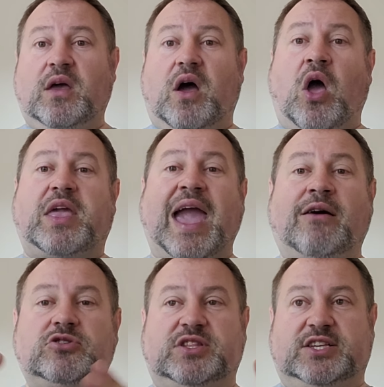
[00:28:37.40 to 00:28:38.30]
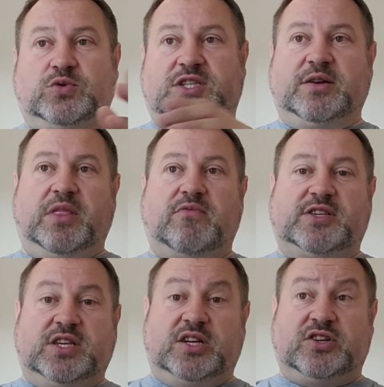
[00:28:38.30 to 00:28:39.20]
I couch this with some of the
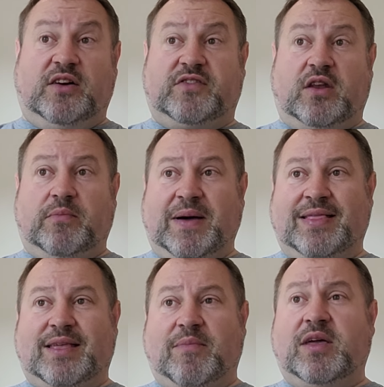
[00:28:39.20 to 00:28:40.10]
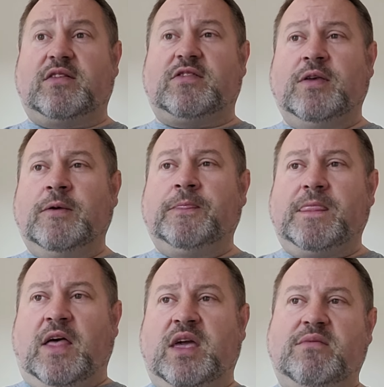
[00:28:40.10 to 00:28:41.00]
research I've done on pandemics
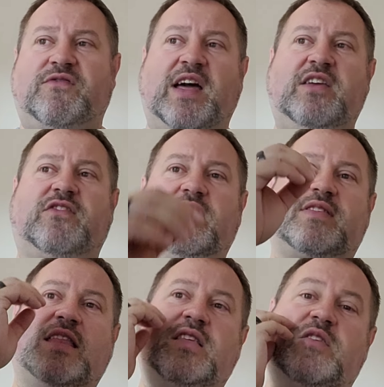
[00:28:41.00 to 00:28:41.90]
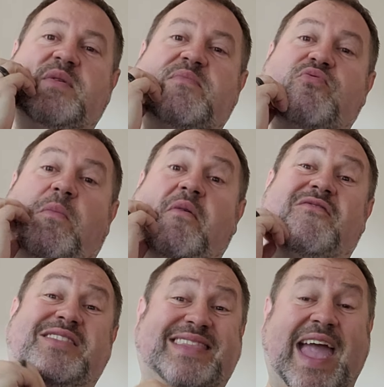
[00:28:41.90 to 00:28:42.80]
and that inflation tended to be a problem
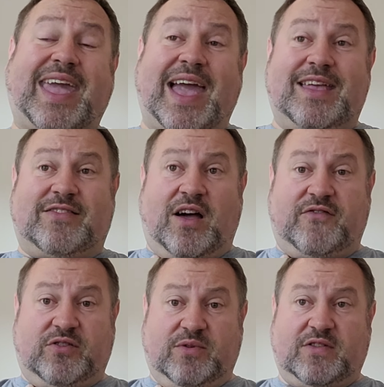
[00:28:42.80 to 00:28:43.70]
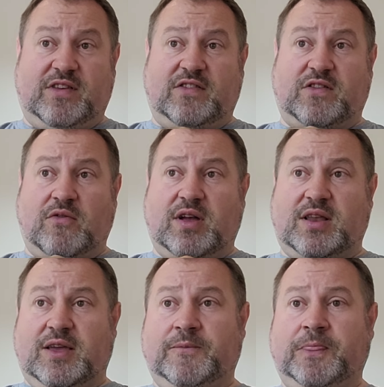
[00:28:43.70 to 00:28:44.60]
for decades afterwards
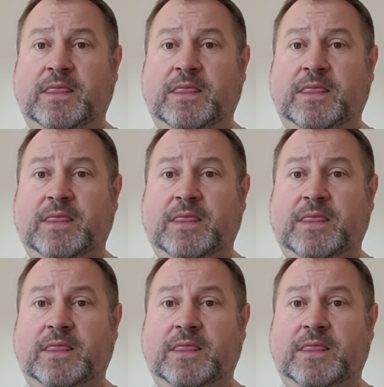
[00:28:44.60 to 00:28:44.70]
historically.